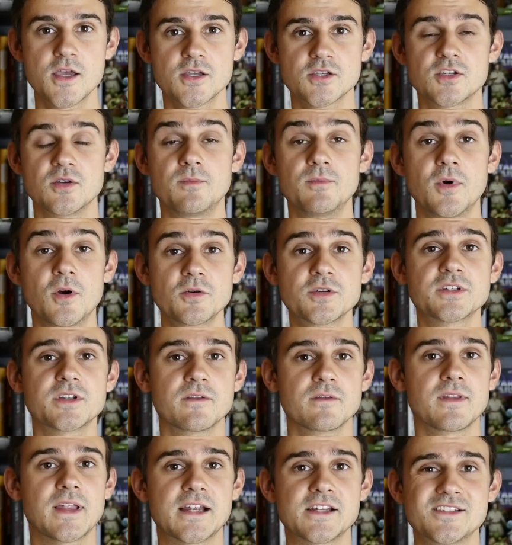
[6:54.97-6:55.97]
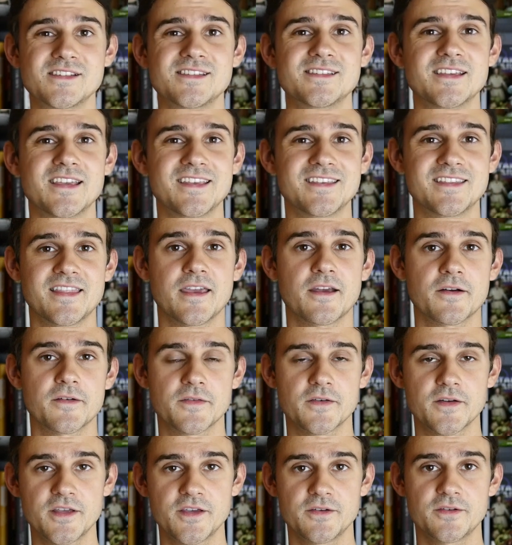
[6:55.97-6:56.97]
So most of Legends is there
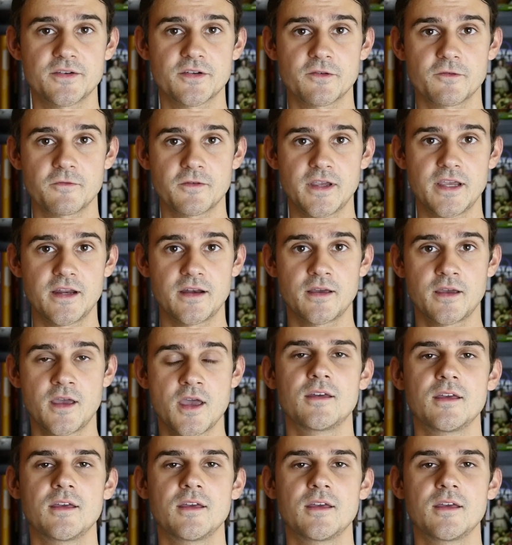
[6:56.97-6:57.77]
for you to read.